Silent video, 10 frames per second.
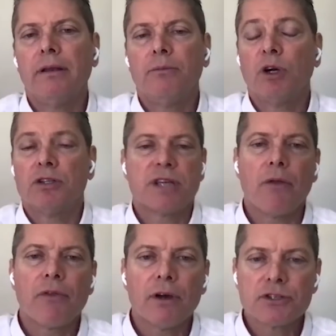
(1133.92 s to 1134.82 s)
we're in
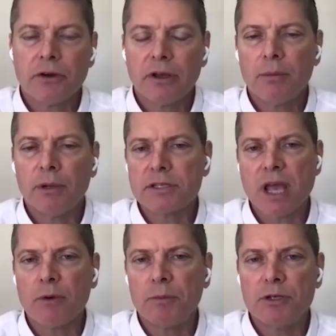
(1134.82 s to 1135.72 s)
South Australia, but the
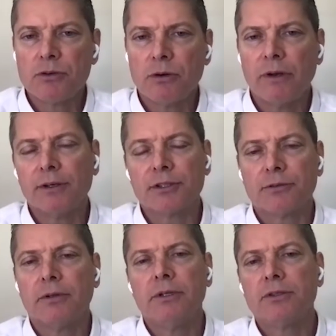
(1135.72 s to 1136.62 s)
same would be true of any
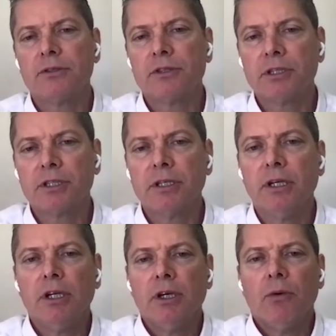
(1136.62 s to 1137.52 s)
Australian jurisdiction,
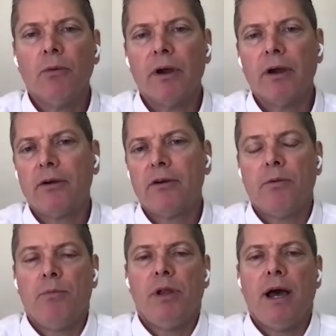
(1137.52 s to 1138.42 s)
where
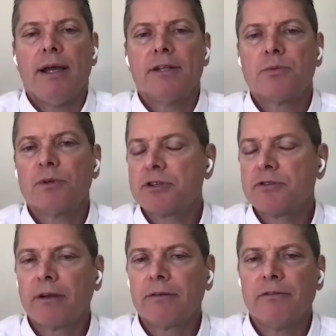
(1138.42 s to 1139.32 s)
compliance with
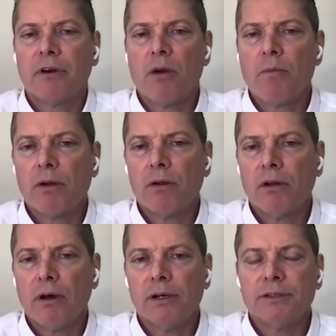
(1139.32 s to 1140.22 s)
strict environmental
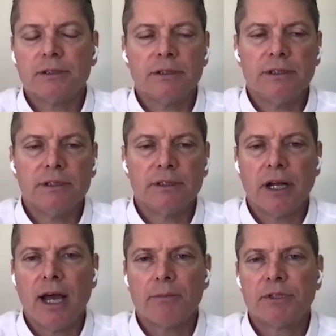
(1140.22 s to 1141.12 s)
laws isn't
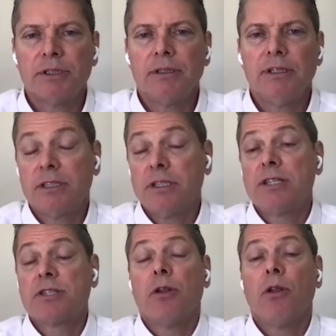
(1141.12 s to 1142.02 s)
an option.
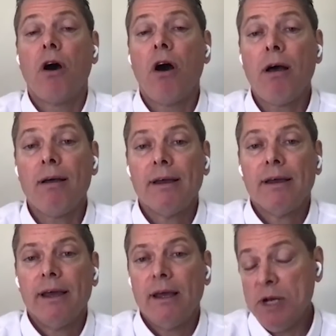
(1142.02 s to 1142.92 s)
It's the law,
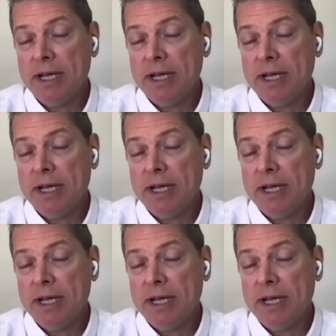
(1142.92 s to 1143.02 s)
and we